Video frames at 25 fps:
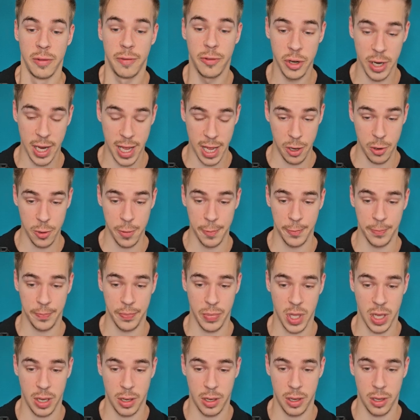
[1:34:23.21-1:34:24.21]
For now,
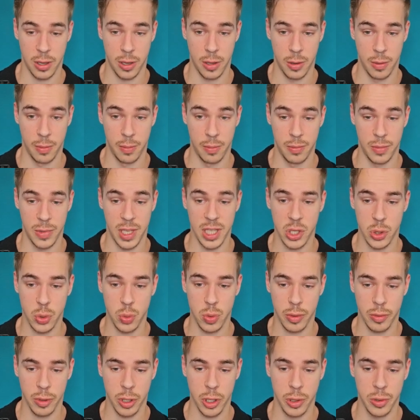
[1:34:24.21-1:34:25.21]
this
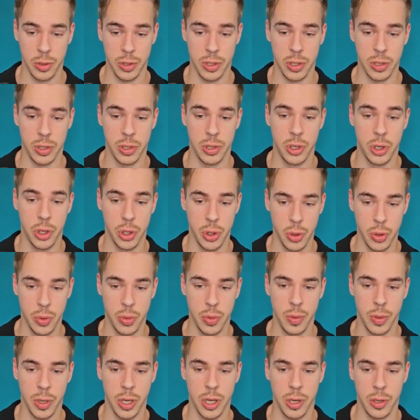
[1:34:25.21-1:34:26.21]
is what we're going to
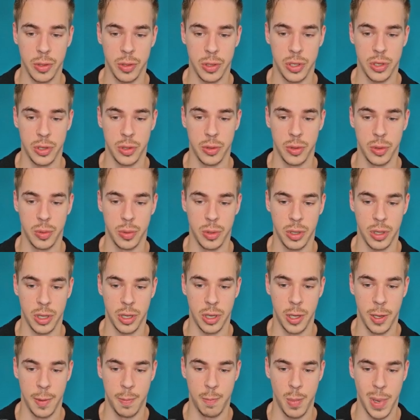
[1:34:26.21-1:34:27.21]
do. We're going
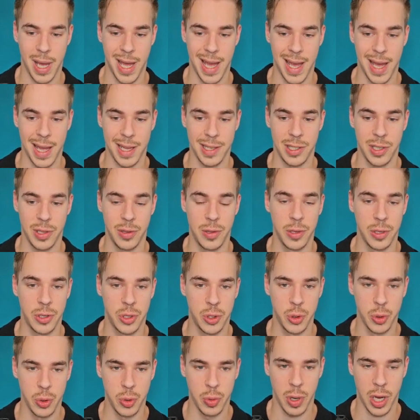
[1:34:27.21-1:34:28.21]
to add
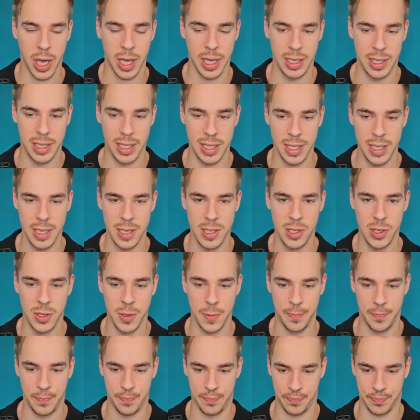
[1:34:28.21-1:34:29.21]
the tool
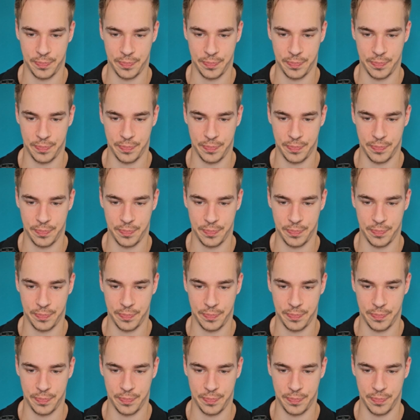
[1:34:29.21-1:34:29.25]
IDs.